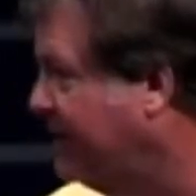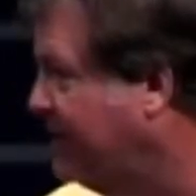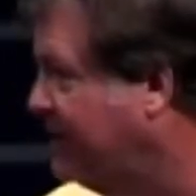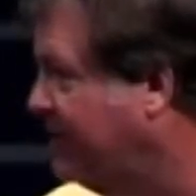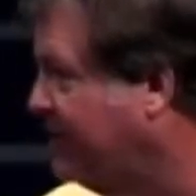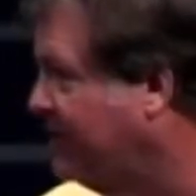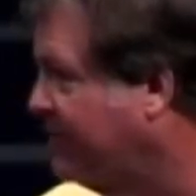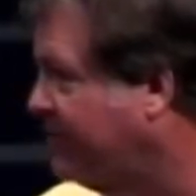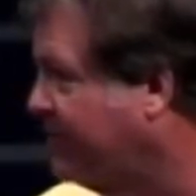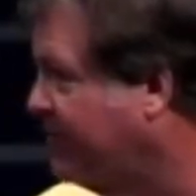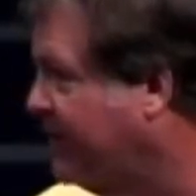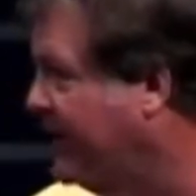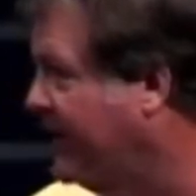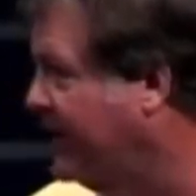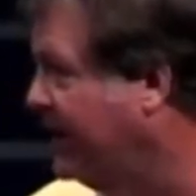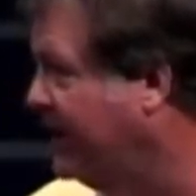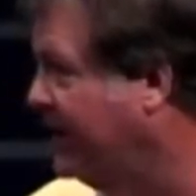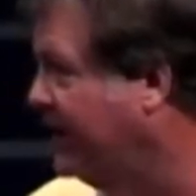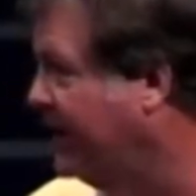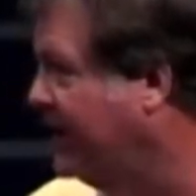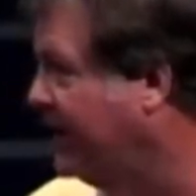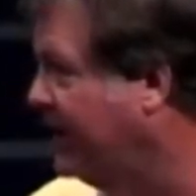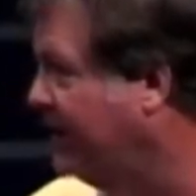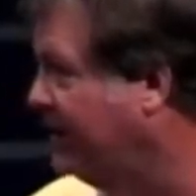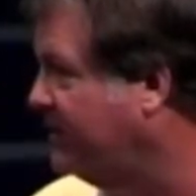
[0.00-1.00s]
Uh,
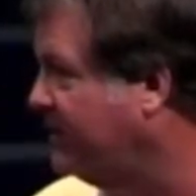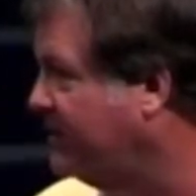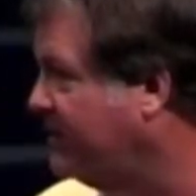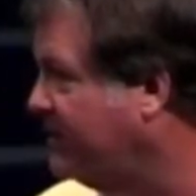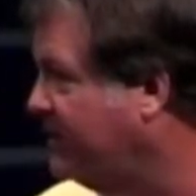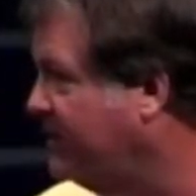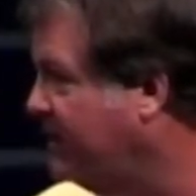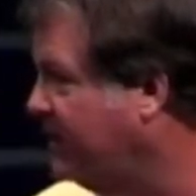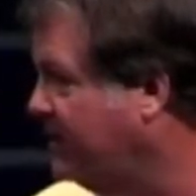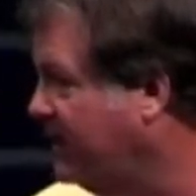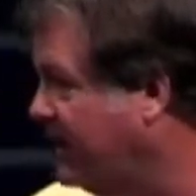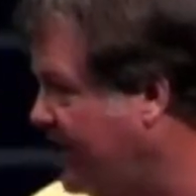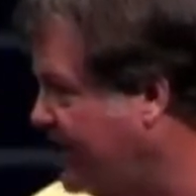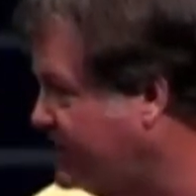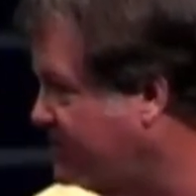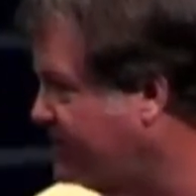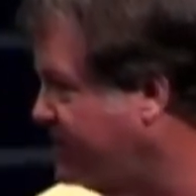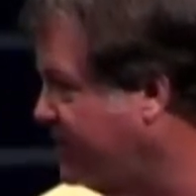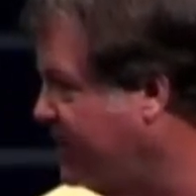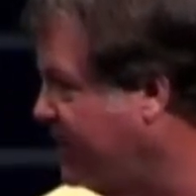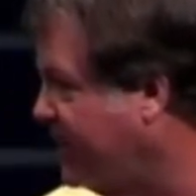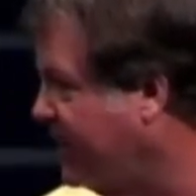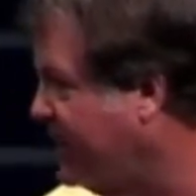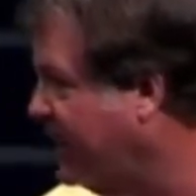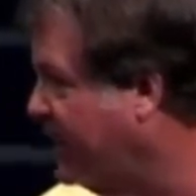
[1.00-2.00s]
Friday, last
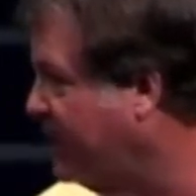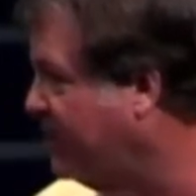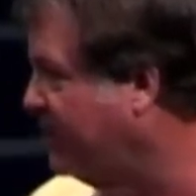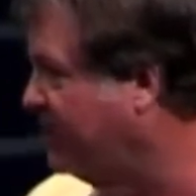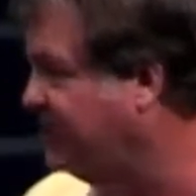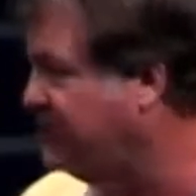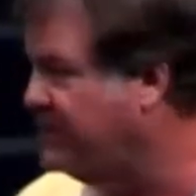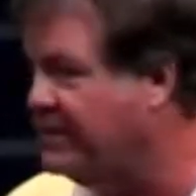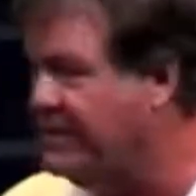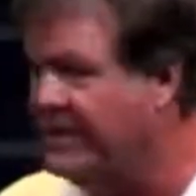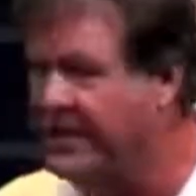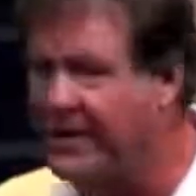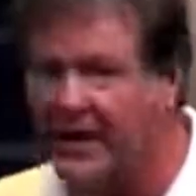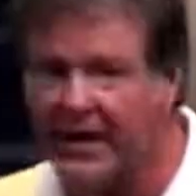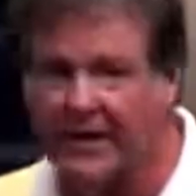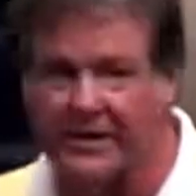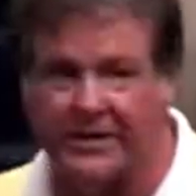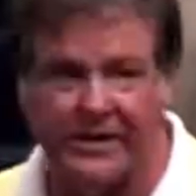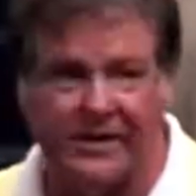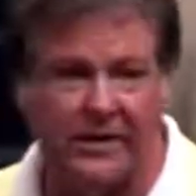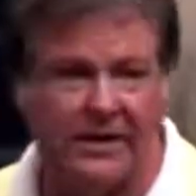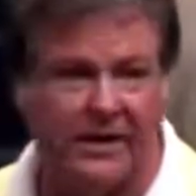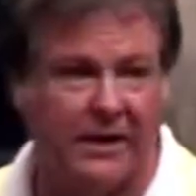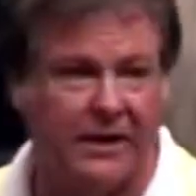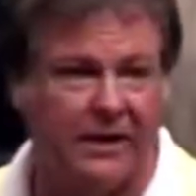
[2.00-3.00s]
Friday, I went to the
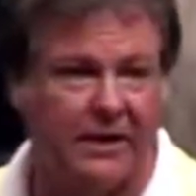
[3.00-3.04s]
doctor.